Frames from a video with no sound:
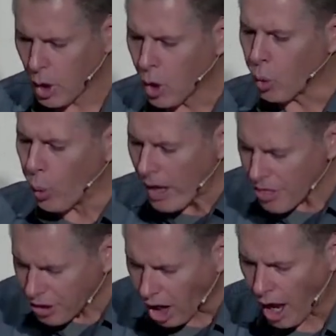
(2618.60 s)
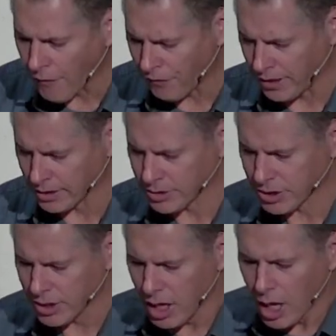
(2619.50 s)
with confidence,
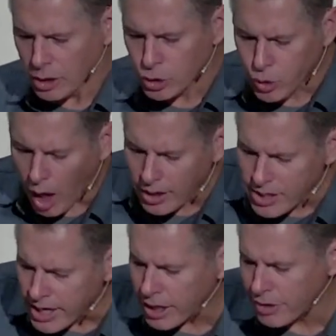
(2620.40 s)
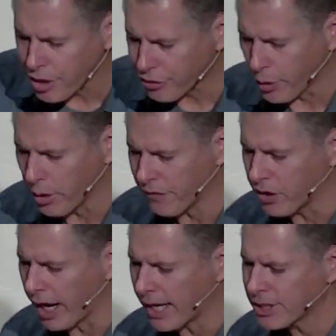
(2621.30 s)
draw near the throne of
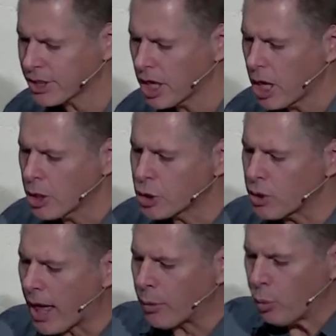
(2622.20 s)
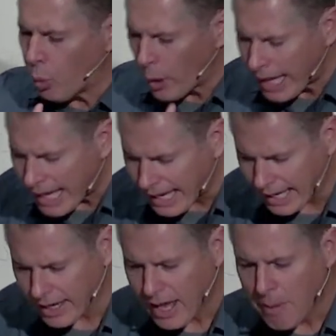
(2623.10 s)
grace so that we
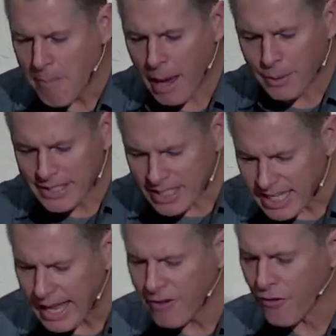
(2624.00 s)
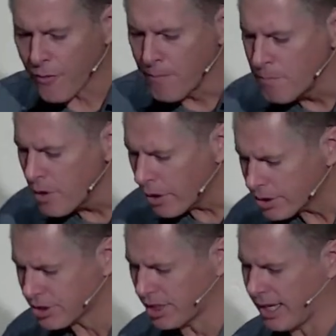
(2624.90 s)
may receive
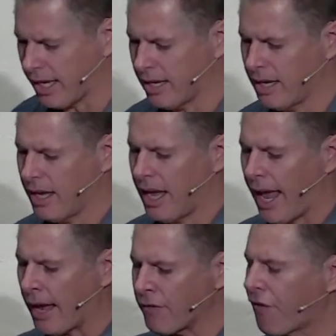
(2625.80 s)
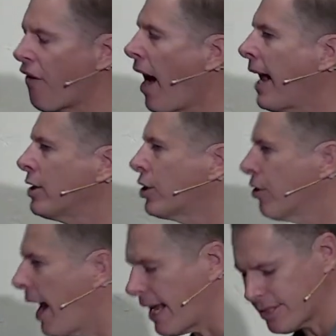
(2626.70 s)
mercy and find
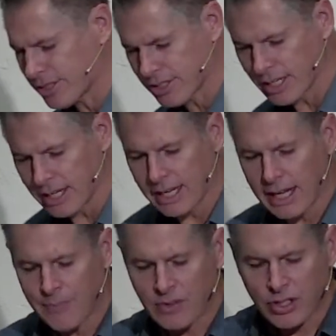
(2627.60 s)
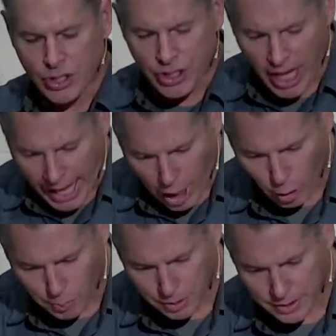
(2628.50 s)
grace to
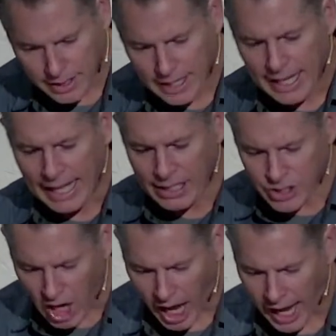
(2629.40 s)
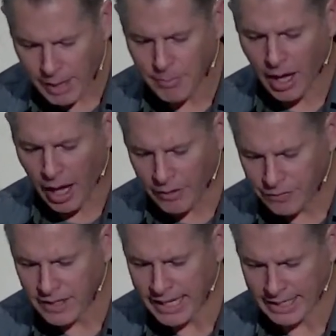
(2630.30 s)
help in time of
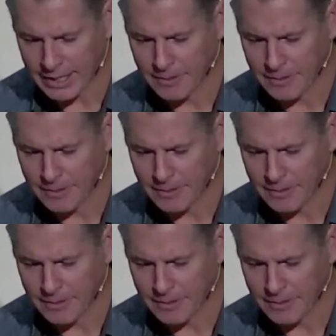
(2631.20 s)
need.